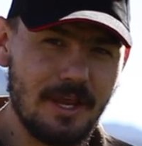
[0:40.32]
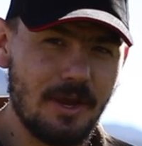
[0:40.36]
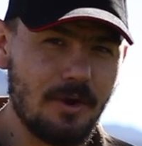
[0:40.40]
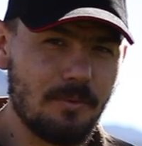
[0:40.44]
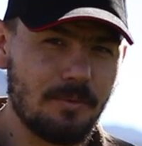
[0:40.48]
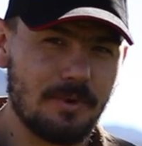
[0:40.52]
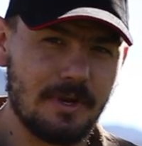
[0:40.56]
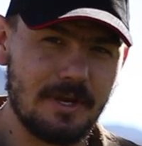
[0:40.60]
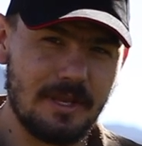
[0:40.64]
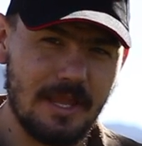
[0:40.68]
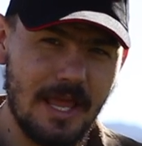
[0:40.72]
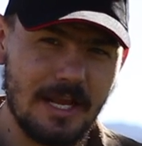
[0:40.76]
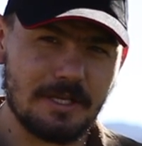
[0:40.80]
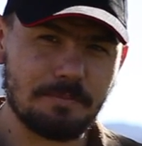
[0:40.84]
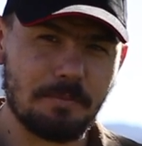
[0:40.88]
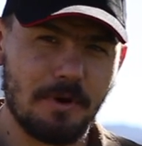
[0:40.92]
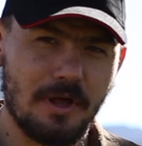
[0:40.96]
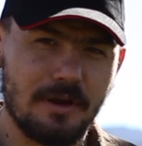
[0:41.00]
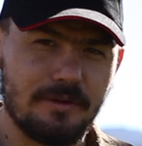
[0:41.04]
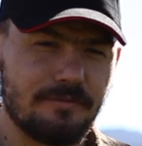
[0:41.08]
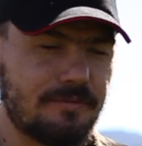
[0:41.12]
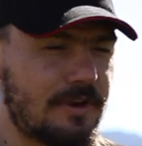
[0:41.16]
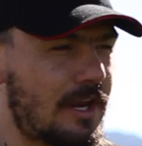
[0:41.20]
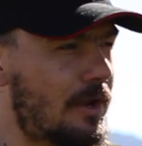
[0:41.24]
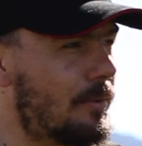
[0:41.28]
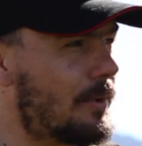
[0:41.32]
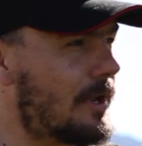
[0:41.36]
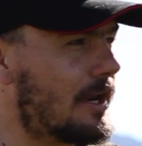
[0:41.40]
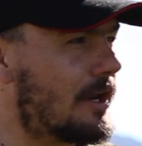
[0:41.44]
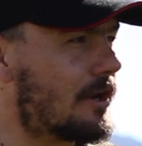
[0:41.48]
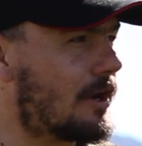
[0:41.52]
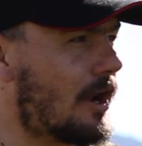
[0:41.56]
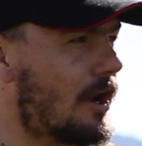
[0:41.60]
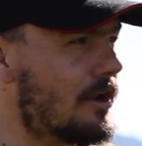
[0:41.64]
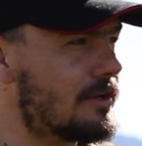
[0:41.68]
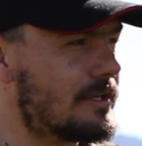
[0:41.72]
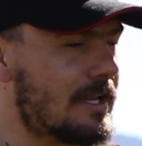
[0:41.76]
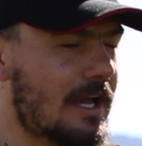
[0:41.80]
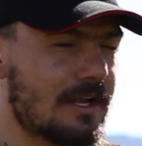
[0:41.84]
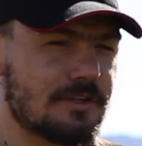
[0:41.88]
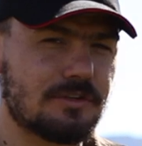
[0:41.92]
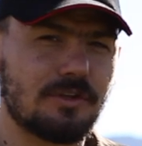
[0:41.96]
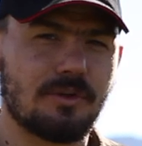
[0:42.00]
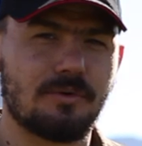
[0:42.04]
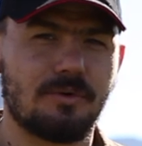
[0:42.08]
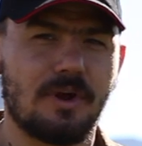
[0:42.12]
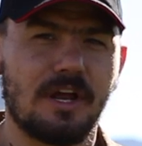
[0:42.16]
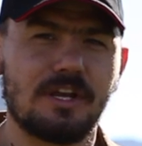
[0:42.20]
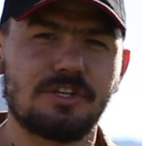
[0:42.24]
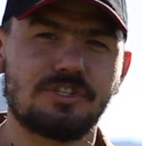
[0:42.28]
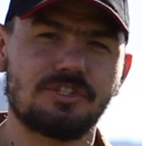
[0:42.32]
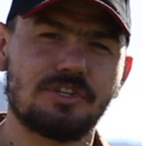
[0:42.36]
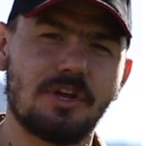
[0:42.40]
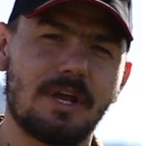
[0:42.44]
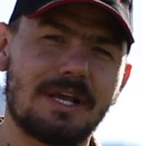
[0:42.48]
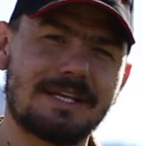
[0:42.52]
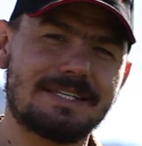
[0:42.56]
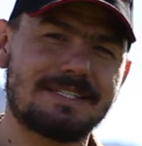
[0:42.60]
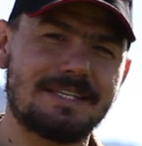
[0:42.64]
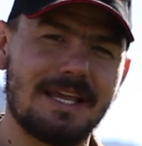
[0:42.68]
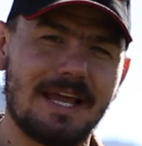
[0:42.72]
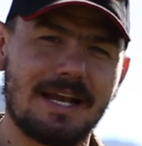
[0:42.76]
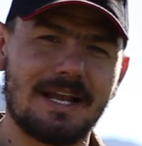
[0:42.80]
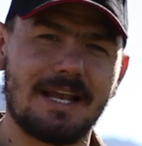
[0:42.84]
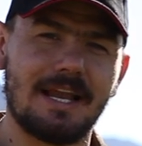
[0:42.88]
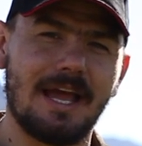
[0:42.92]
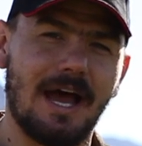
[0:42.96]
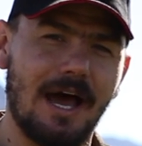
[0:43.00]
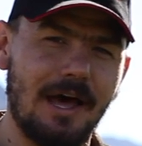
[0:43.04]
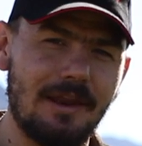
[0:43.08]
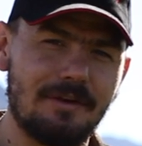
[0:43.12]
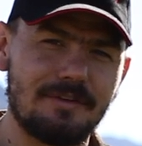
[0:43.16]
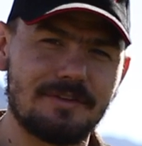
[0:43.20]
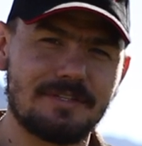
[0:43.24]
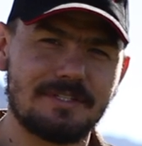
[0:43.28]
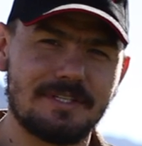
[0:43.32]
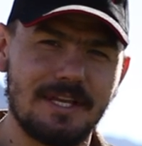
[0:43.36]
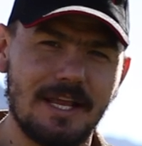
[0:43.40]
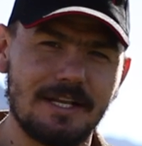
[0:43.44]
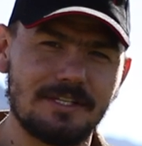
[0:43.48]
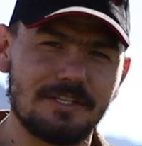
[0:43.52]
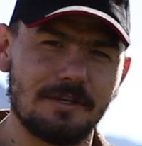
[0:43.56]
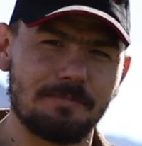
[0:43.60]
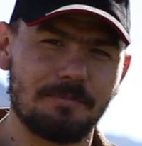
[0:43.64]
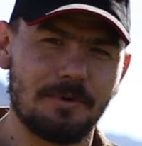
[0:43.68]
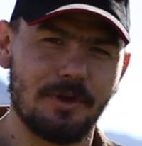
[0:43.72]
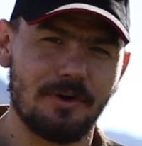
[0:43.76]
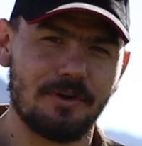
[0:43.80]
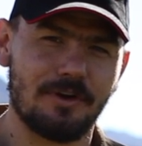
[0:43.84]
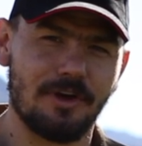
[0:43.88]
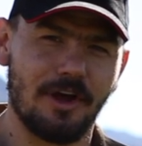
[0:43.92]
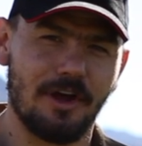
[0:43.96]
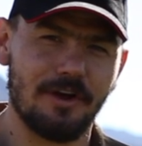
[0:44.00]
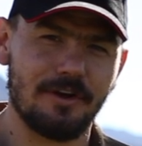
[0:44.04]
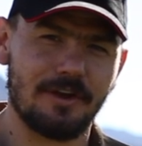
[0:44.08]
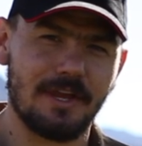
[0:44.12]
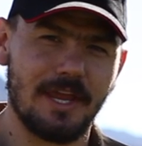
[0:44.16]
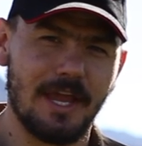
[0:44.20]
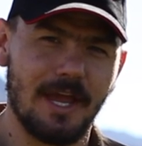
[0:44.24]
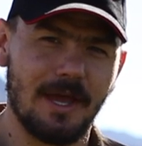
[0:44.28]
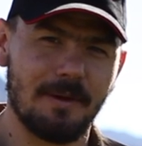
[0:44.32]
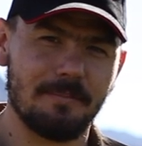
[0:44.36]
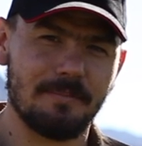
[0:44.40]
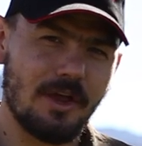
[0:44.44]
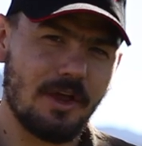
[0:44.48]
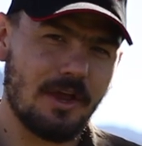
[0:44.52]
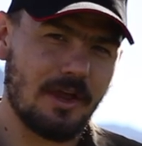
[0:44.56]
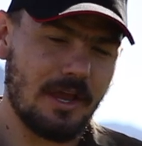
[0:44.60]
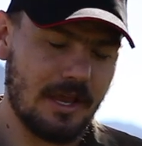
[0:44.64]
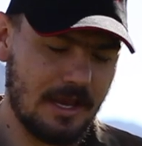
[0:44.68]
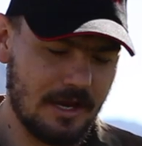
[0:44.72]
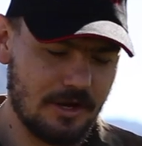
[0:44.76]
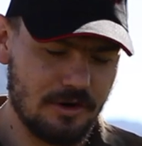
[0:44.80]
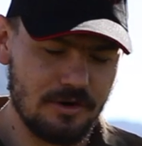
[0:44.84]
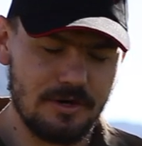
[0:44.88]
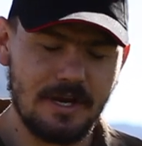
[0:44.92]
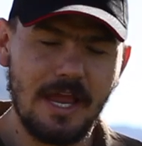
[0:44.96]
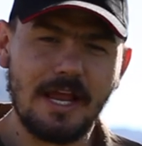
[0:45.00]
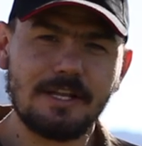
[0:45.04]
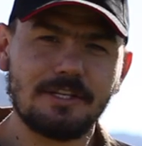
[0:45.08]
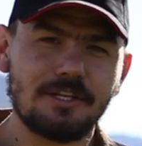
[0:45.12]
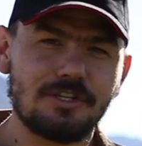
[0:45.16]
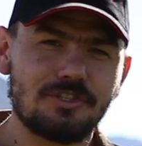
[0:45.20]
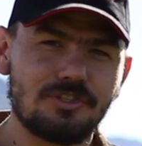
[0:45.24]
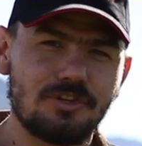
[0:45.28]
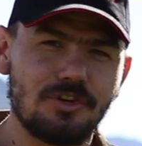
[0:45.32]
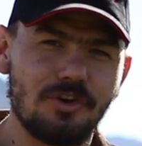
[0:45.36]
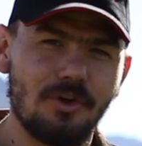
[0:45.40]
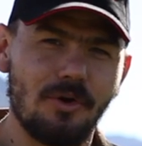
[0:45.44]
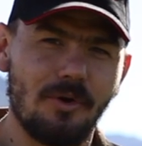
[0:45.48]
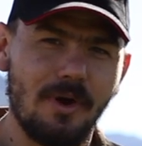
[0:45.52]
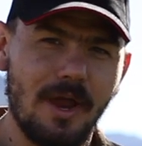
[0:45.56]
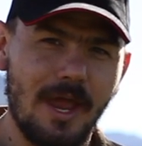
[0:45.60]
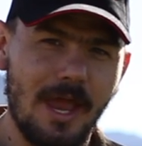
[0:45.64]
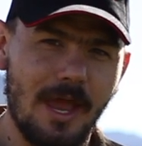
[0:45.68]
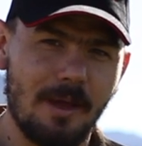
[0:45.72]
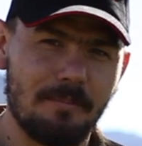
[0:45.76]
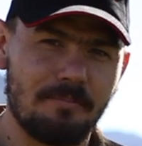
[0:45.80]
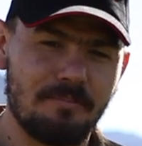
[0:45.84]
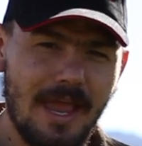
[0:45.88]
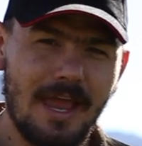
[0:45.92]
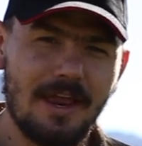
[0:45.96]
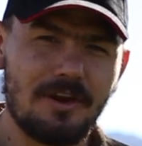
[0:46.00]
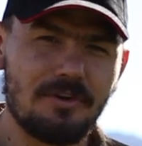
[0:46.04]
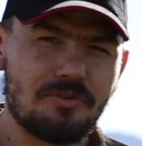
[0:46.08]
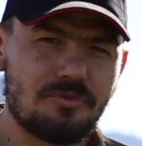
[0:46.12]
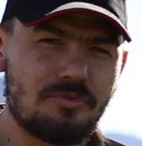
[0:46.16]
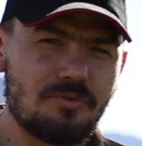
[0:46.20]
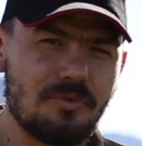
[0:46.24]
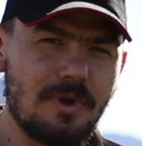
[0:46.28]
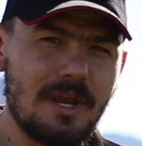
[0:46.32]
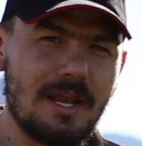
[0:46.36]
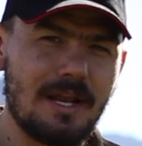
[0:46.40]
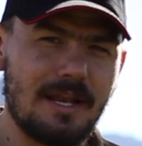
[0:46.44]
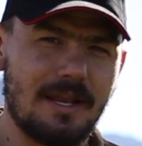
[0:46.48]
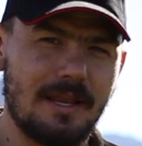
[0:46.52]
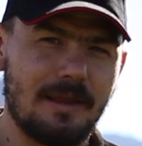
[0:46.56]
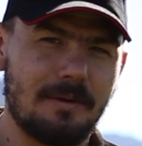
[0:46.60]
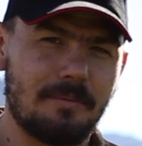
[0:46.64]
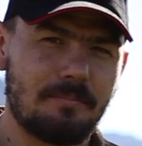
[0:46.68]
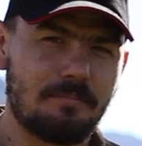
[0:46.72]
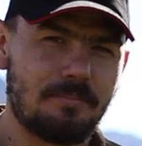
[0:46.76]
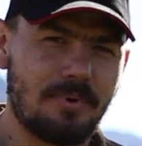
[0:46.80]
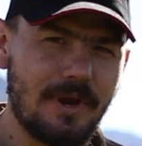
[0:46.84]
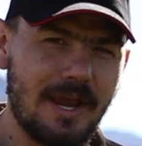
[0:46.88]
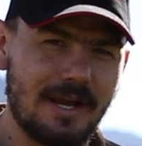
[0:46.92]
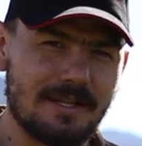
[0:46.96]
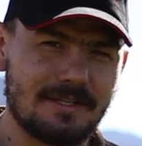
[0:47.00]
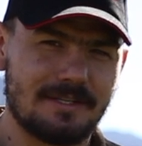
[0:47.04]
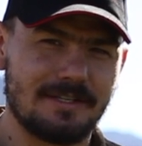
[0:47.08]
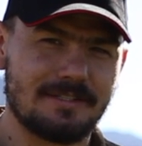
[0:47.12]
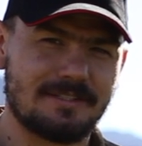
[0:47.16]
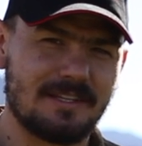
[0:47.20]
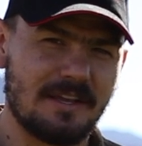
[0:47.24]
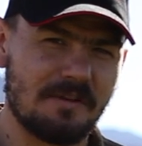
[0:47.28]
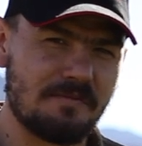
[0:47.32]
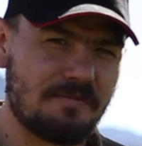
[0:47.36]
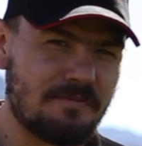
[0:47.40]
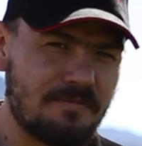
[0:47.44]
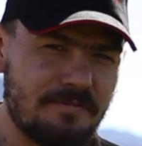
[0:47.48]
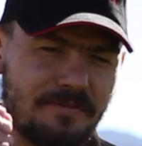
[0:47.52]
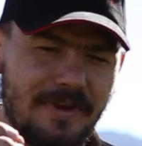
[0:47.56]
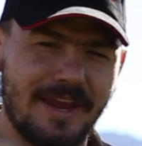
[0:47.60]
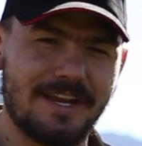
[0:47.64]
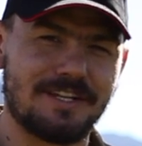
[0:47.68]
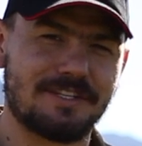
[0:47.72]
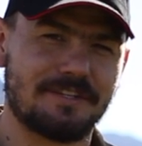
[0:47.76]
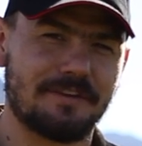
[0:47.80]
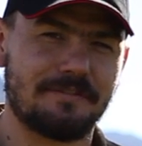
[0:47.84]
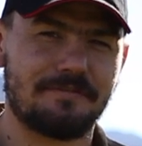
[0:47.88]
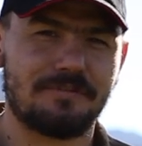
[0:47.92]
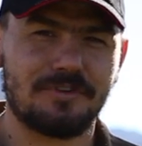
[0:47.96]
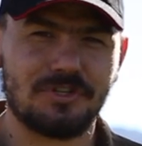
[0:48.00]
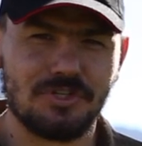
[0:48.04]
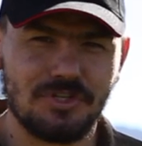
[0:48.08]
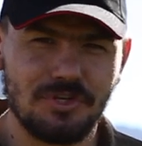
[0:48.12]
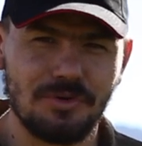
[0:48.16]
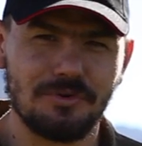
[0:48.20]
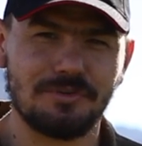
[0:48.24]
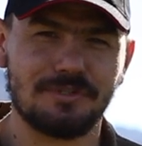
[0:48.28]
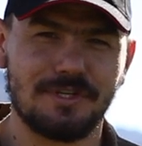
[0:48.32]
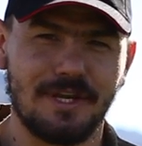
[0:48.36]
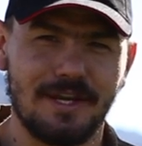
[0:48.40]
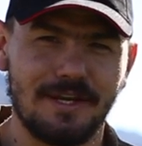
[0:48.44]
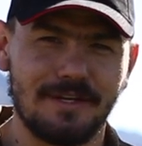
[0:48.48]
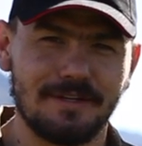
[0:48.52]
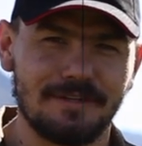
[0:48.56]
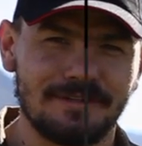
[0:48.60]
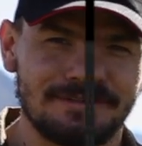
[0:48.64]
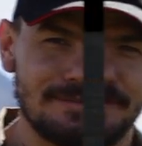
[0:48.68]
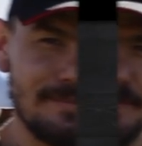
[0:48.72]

In the next part of the video, we're going to go down to the range, show exactly how to set up your GoCam, connect it to your app, and really practice effective shooting.